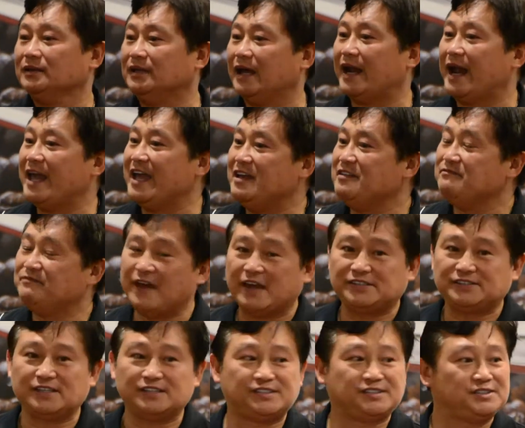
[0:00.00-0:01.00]
that I
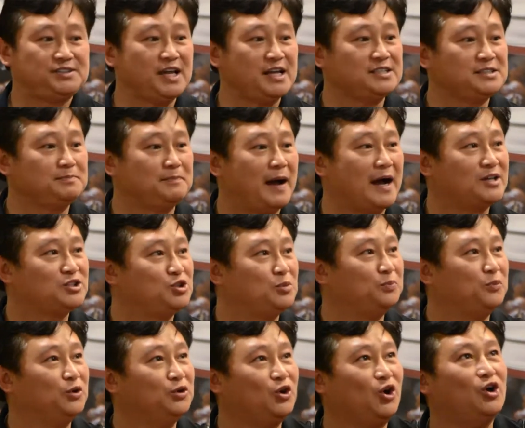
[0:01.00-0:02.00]
invested $6
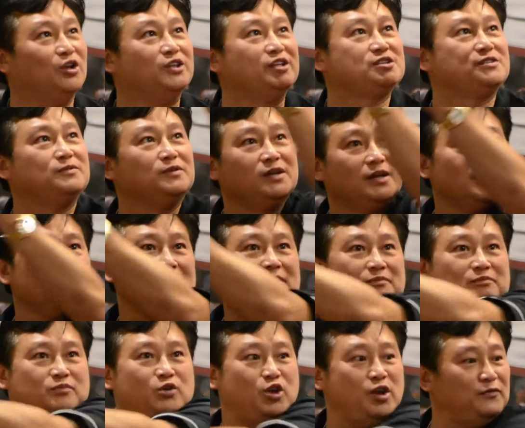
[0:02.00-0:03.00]
to put all this
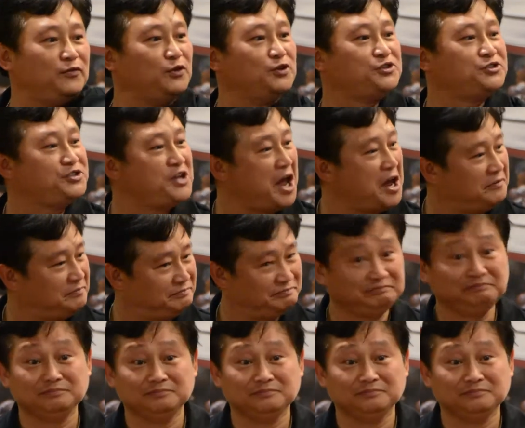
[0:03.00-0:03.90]
beautiful scent.